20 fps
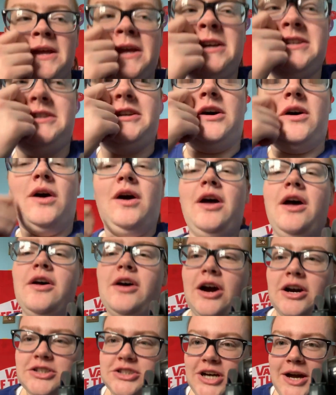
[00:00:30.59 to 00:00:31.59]
So
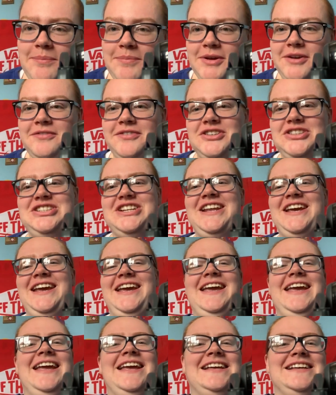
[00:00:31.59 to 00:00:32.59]
our topic for
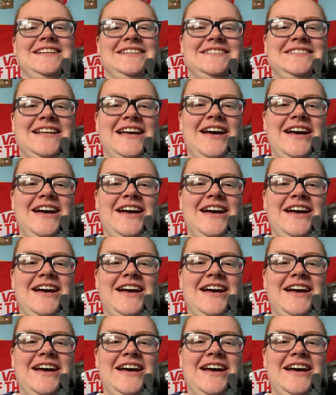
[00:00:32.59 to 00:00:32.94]
today is